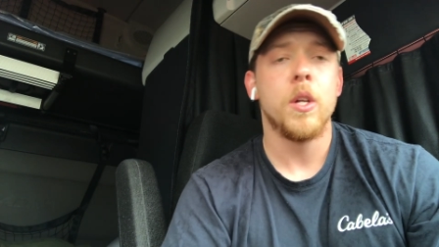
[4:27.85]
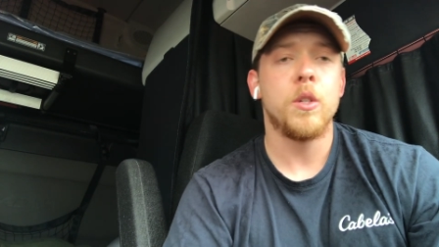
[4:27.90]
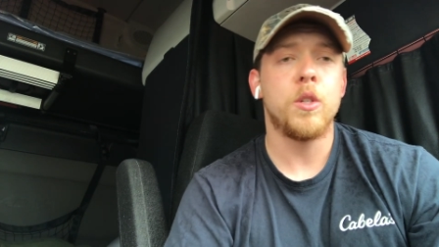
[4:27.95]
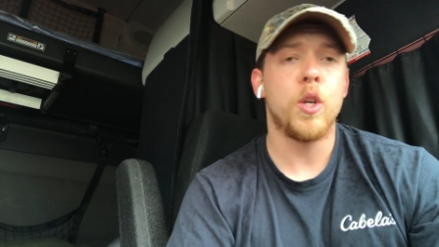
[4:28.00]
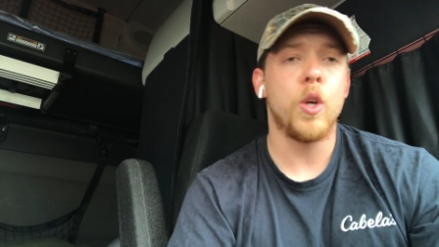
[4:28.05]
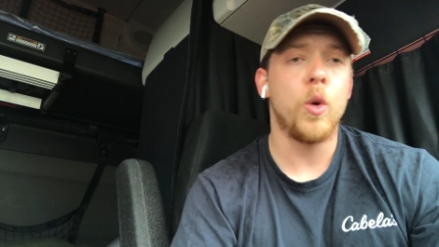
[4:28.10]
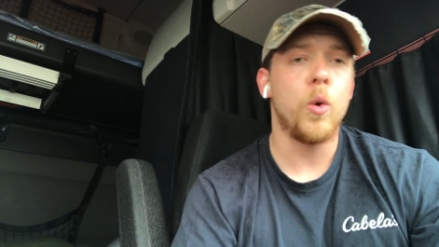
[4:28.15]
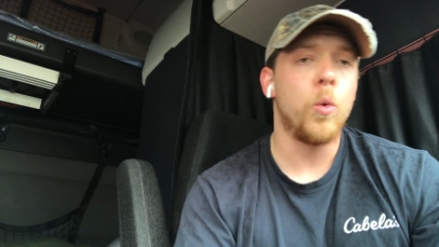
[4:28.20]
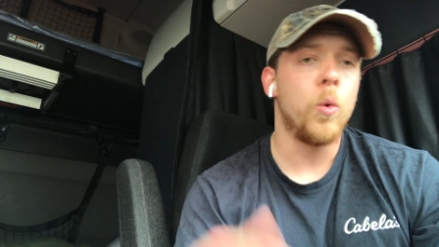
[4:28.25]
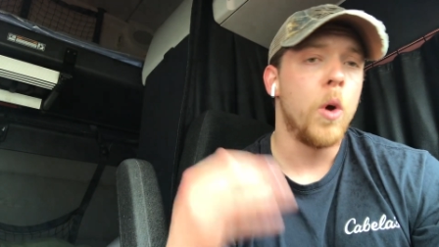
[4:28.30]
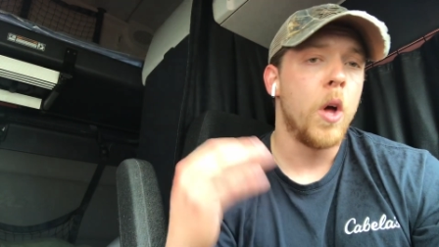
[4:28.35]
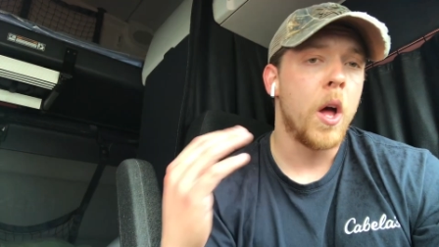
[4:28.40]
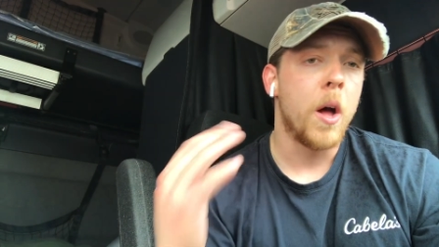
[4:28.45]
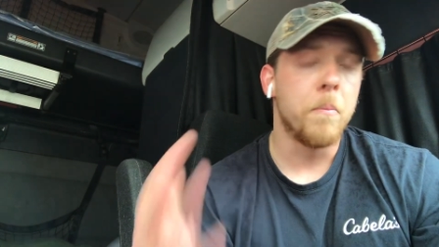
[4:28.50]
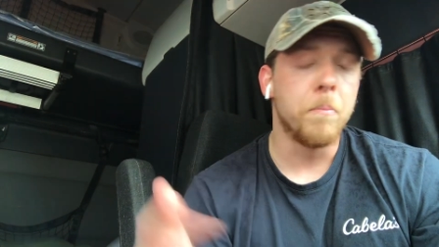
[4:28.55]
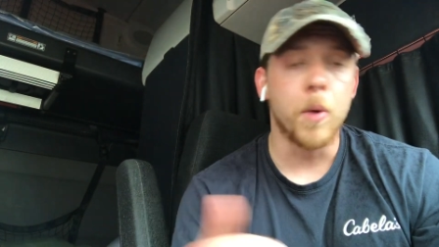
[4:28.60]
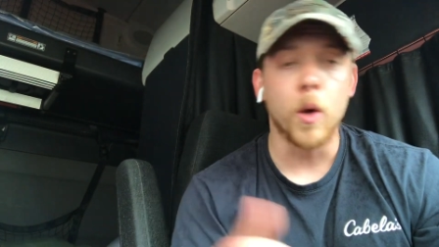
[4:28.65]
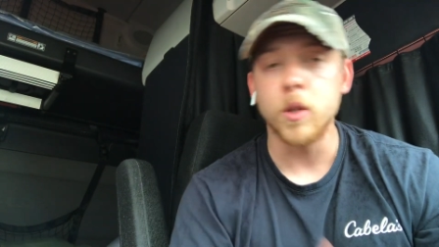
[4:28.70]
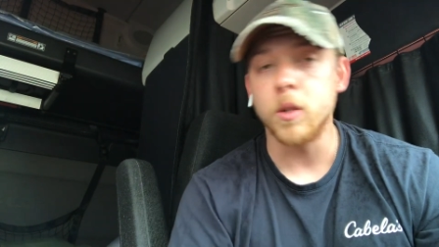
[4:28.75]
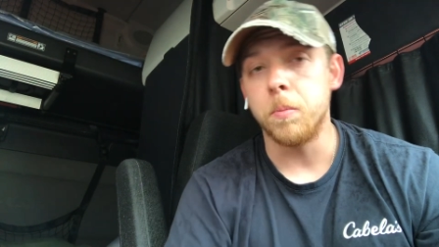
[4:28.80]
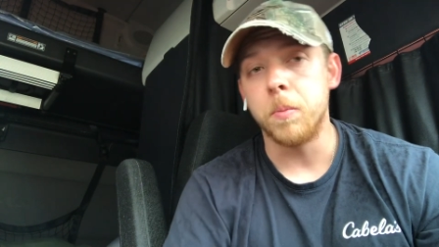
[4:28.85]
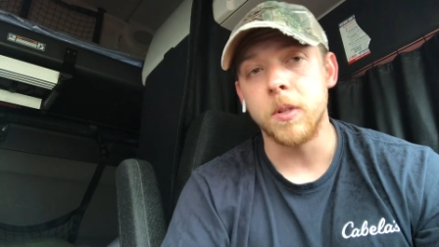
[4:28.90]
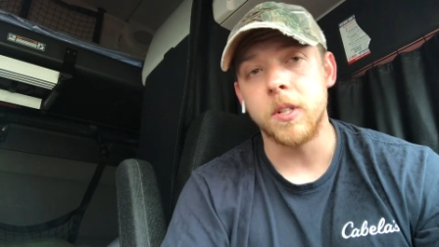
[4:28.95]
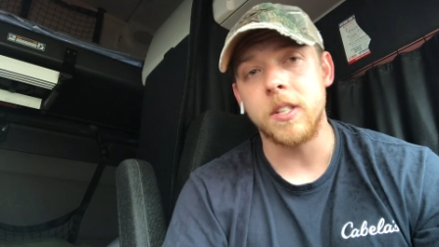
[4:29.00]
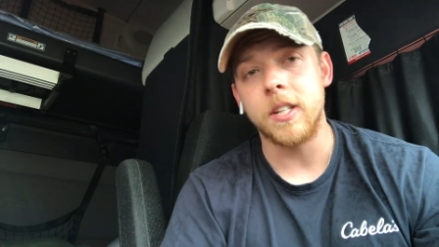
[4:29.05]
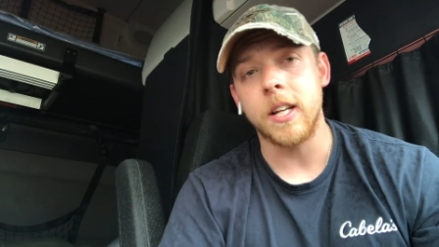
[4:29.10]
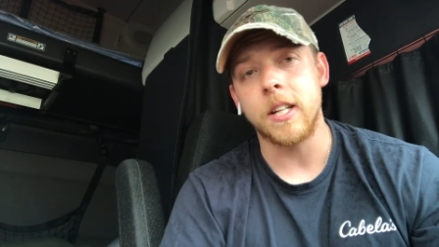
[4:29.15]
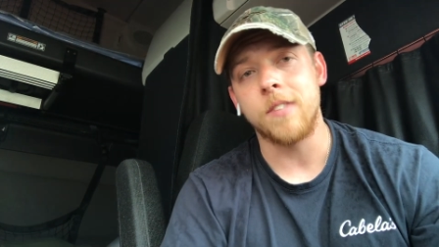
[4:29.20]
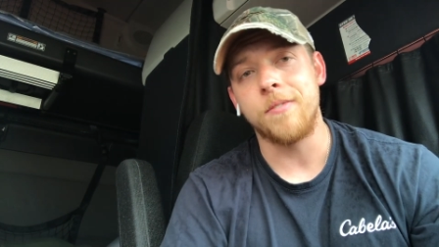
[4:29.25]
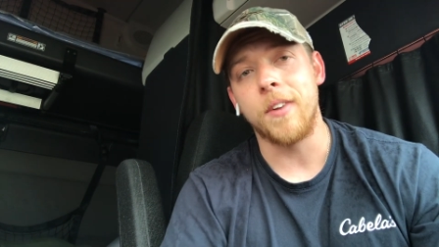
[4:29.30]
to multiple
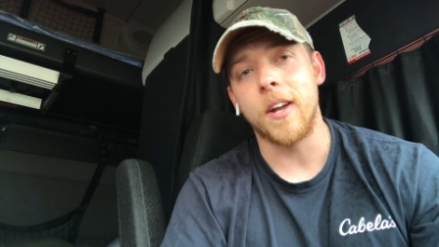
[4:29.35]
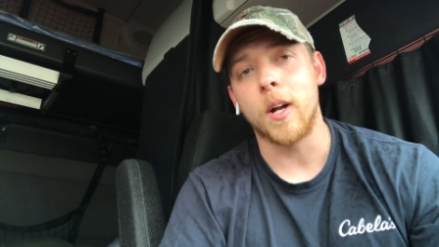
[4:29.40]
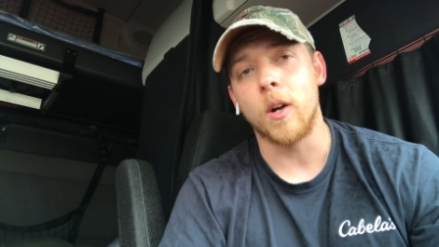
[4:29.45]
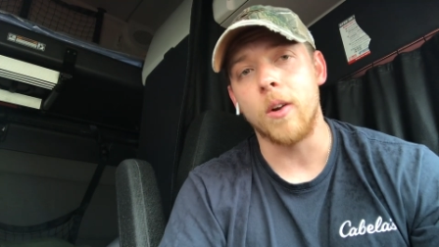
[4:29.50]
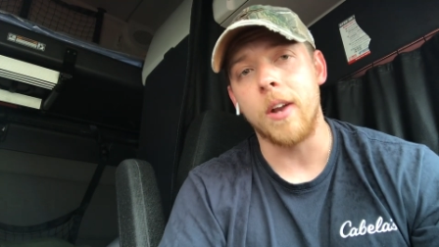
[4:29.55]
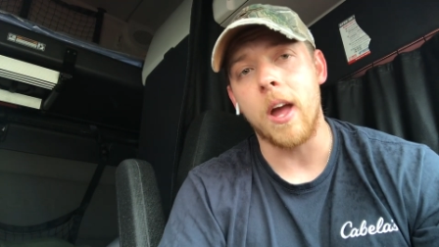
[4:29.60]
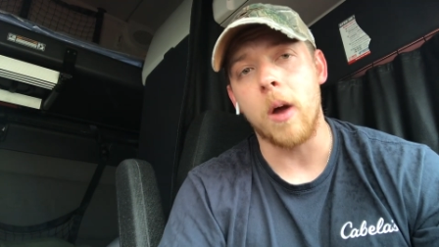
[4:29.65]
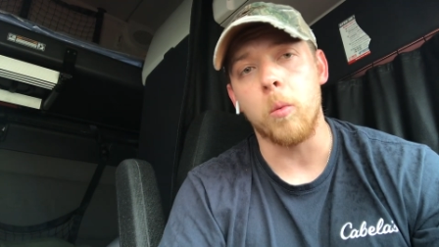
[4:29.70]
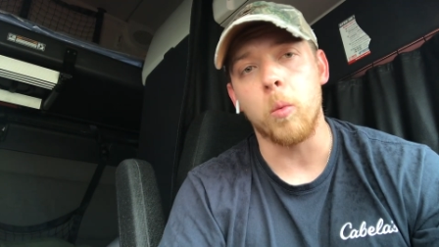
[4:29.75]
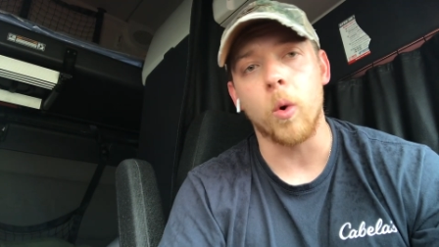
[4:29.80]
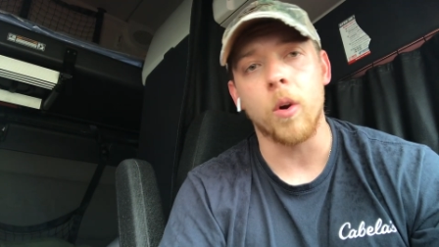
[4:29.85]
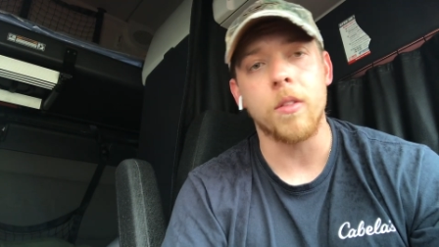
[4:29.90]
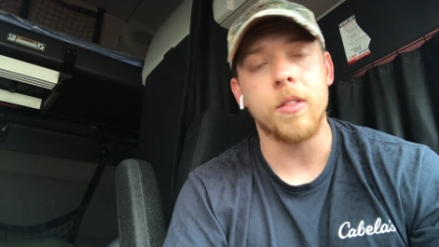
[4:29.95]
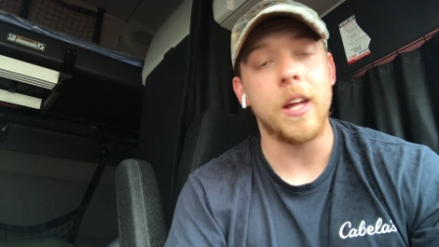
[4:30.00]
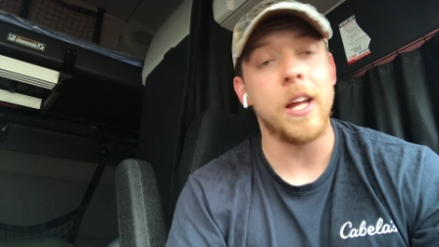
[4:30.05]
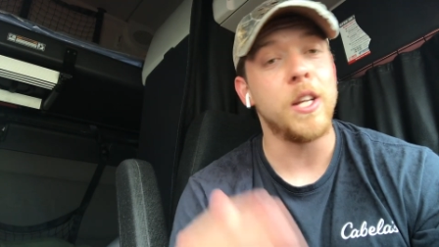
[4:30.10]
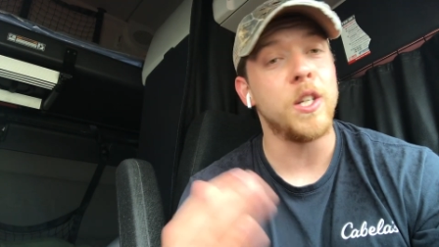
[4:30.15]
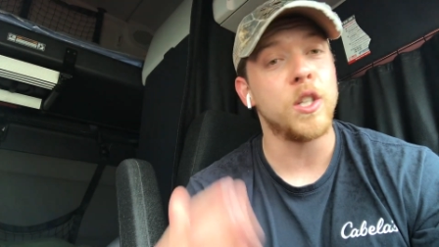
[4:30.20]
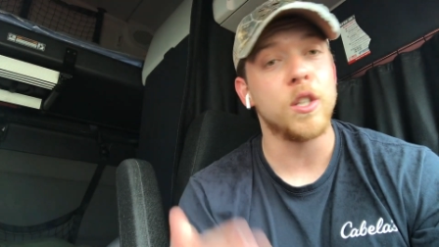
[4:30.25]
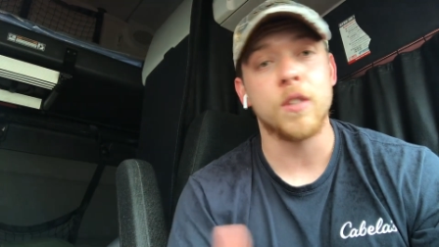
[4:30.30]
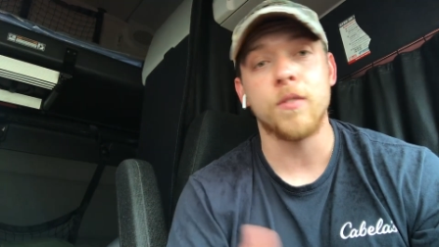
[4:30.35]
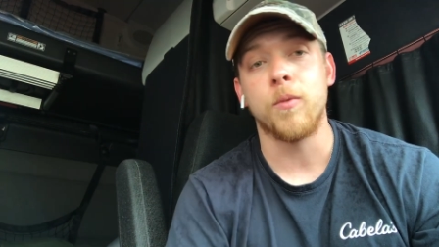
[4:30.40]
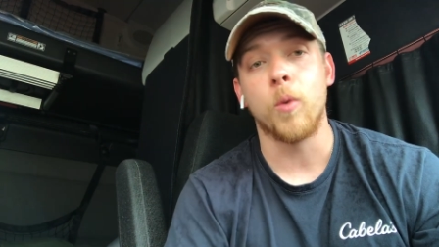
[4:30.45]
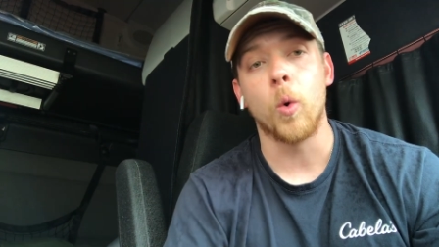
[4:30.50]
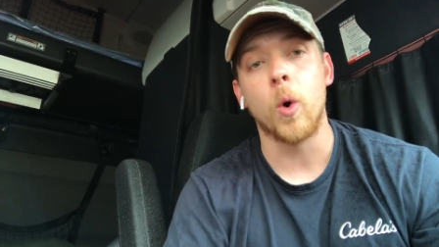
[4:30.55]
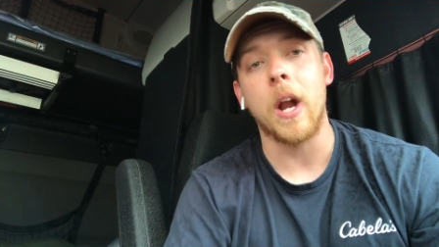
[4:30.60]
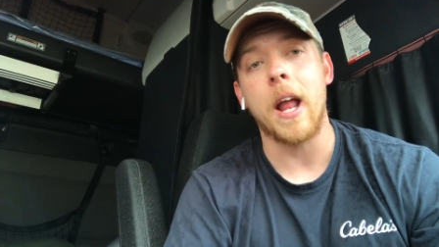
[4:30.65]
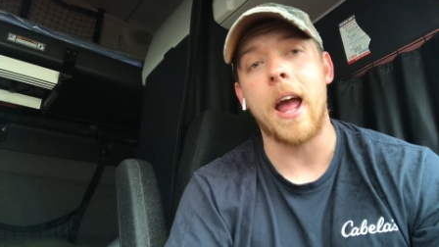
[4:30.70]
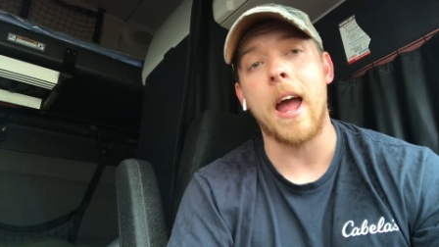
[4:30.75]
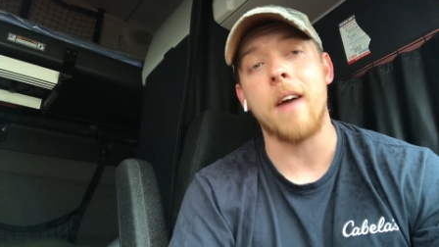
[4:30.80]
six figure net worth in just
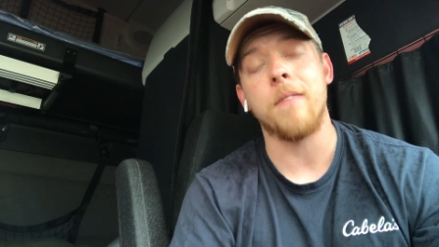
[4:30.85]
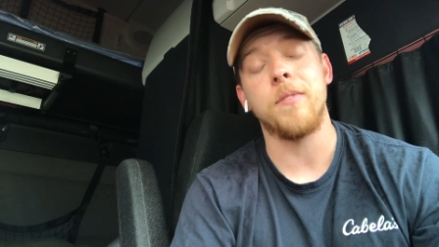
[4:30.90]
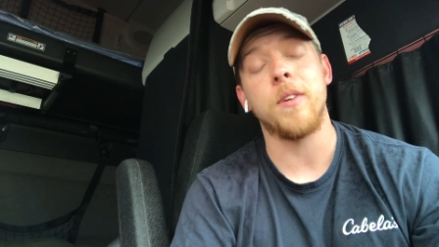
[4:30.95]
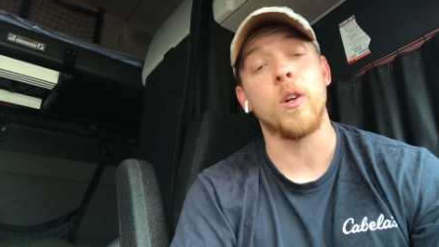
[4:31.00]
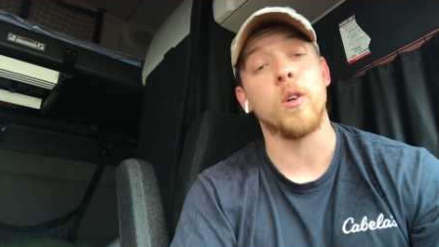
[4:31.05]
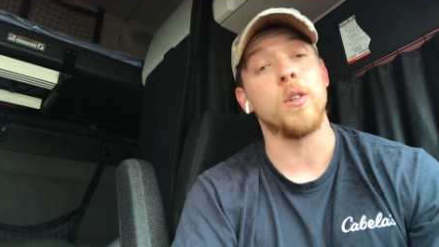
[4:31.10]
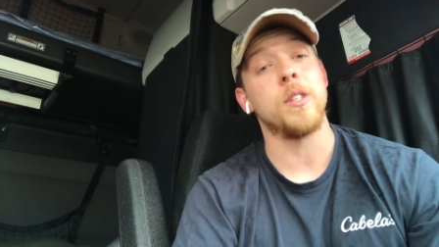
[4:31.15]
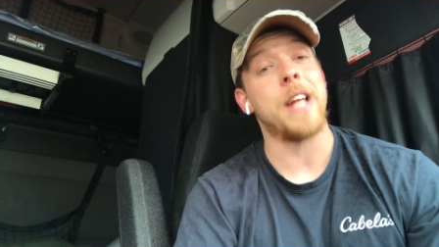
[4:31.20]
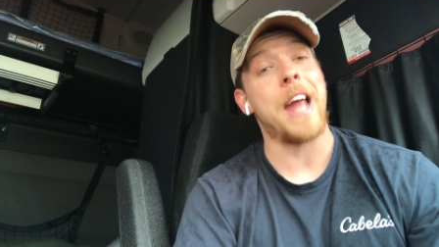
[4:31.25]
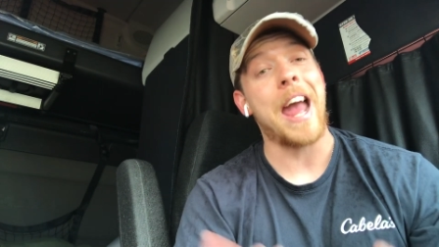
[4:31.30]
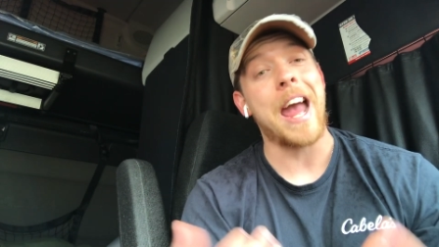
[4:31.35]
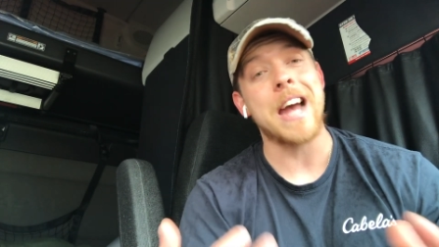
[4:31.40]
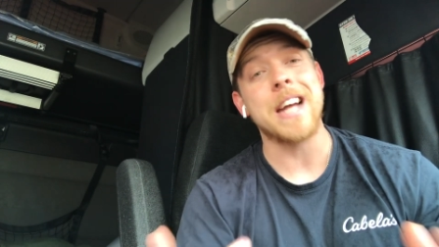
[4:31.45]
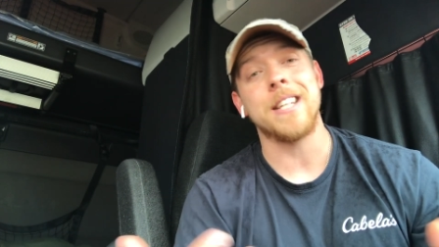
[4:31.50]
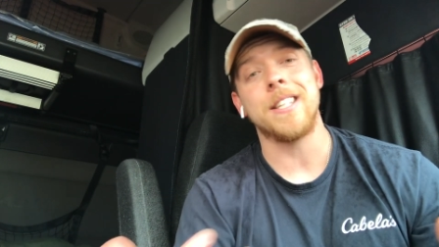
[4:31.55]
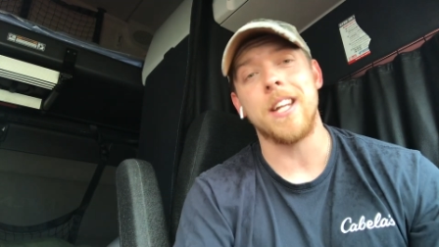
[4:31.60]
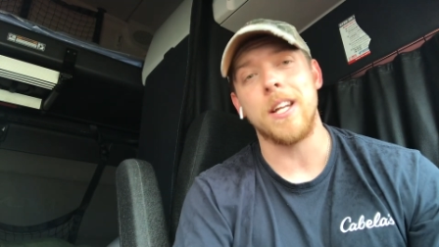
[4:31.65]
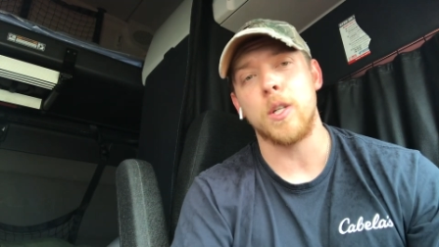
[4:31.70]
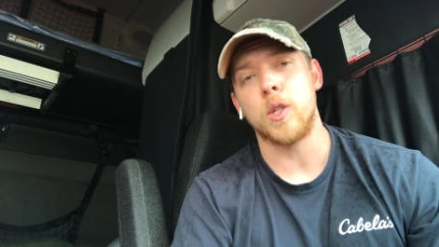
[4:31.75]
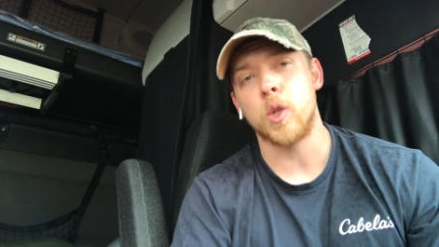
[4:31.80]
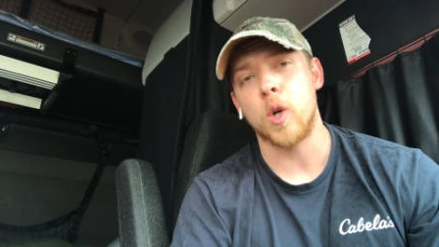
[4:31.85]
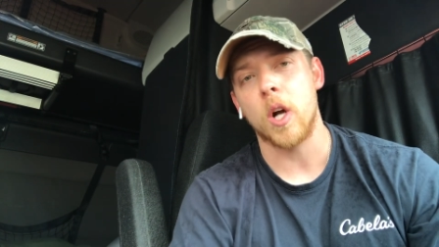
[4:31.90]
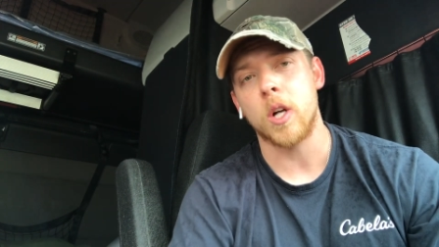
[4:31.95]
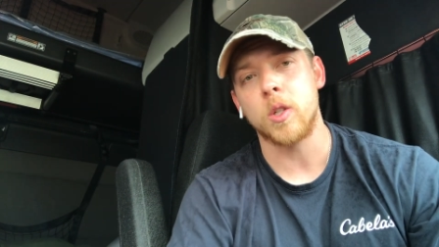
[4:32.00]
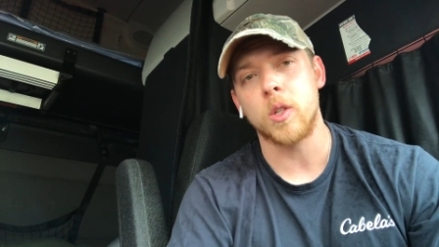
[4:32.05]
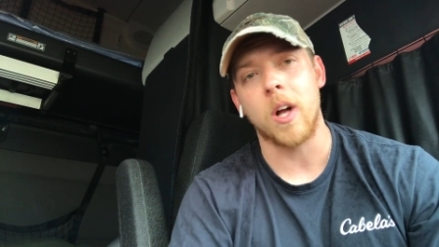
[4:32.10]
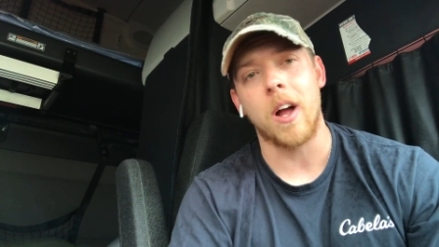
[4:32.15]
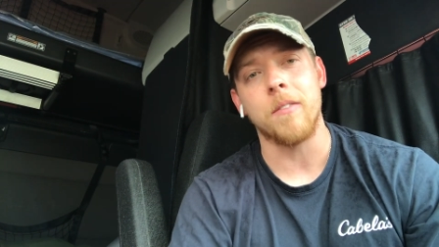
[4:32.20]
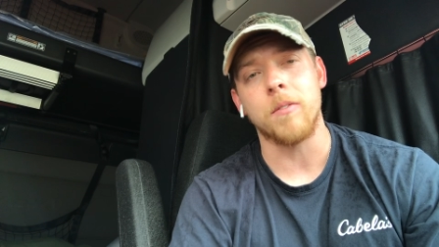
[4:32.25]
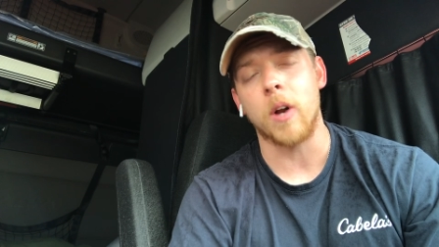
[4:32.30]
four and a half years as a truck
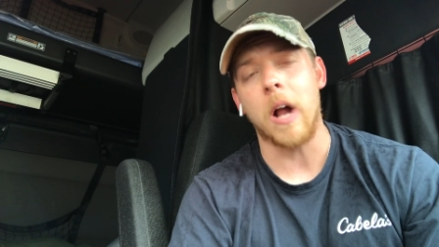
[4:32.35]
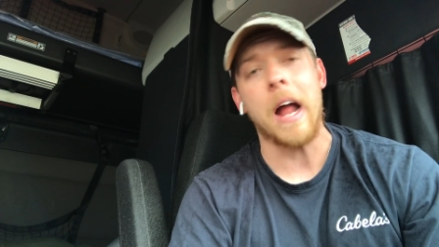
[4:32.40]
driver.